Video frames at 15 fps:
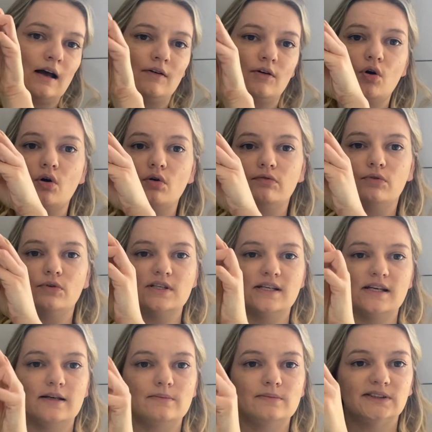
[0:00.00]
call for
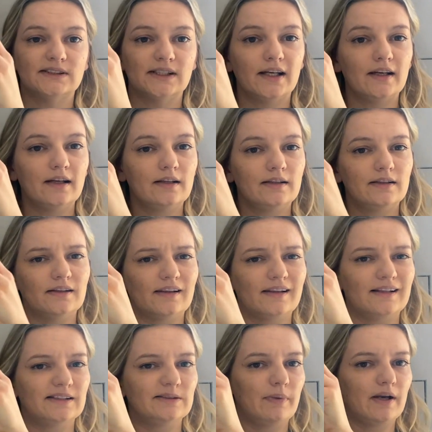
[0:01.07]
DMC. I think
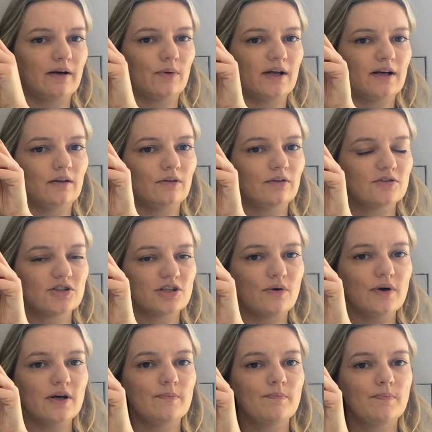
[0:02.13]
that's a better way to show
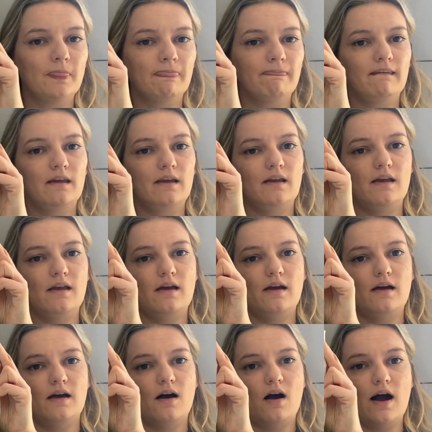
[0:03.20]
it.
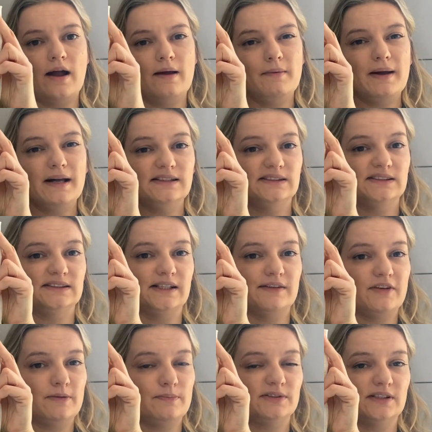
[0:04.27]
I am about
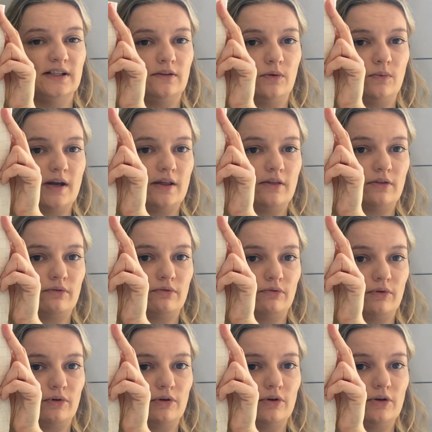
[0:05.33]
70% the way
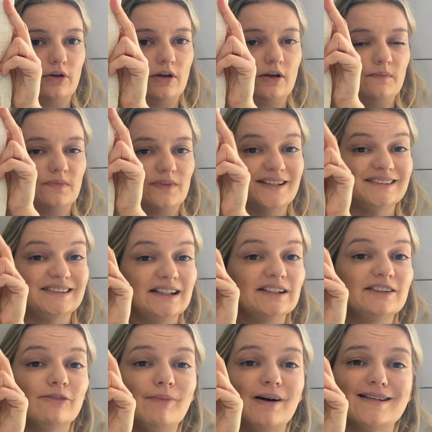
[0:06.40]
through. This is
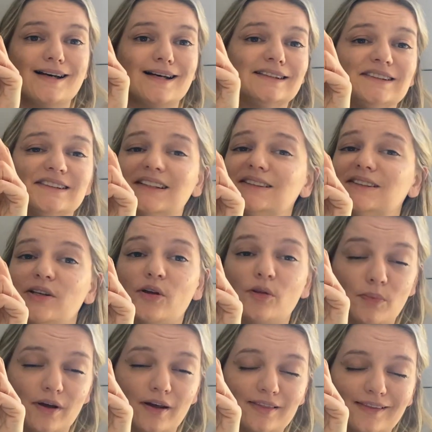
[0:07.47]
for my dad's 60th
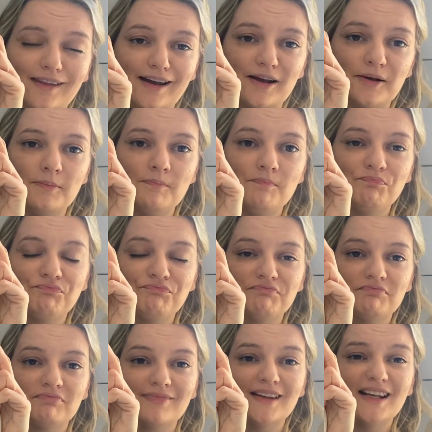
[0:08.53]
birthday.
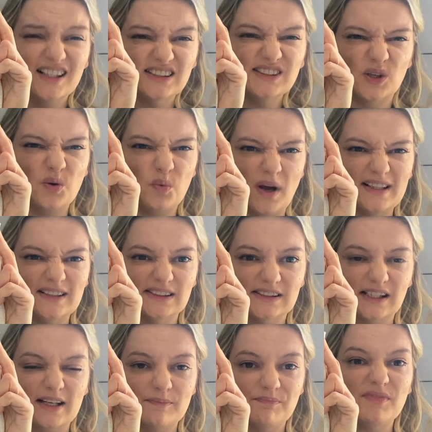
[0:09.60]
It's on
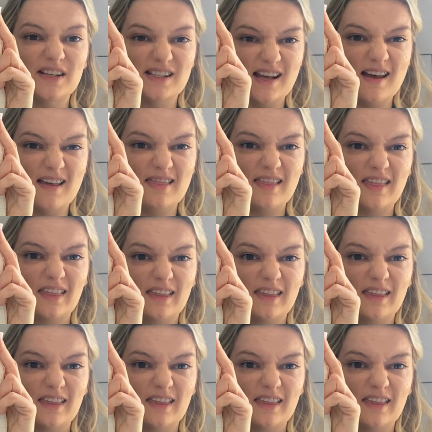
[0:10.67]
Wednesday, the 10th.